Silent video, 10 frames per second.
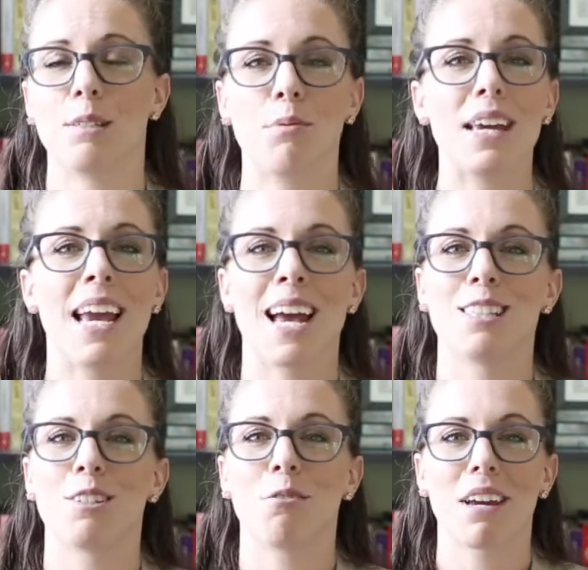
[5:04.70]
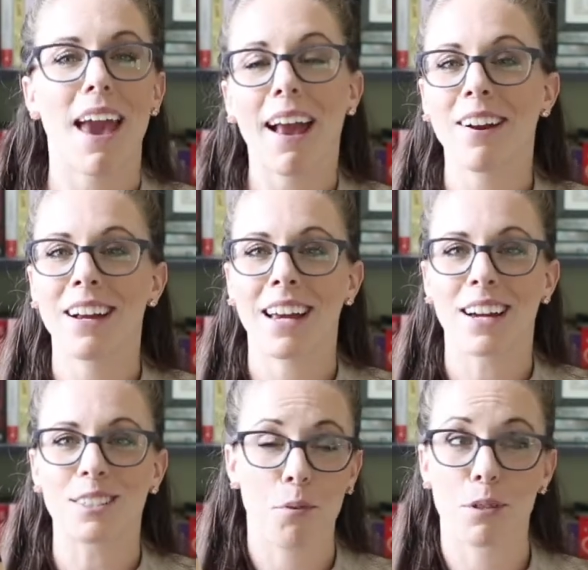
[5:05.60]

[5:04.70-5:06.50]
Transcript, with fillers: and sweet and so caring.